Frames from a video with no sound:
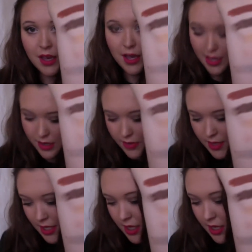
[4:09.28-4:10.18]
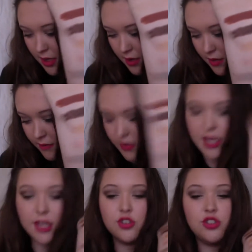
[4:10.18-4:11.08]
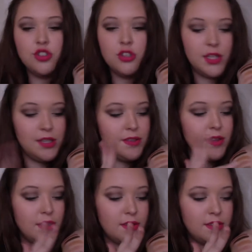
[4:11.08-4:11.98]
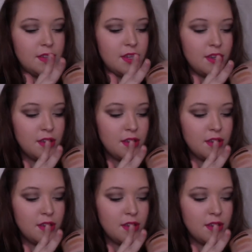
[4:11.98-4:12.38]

And then Vanish is this